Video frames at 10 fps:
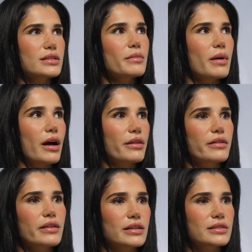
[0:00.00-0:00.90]
are some
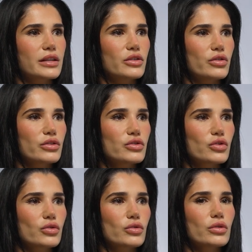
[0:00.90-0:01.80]
other things that you can
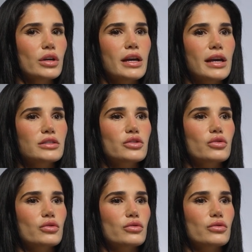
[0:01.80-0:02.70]
do
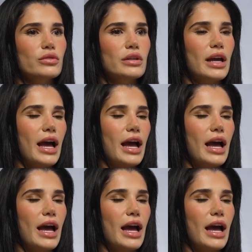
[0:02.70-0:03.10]
to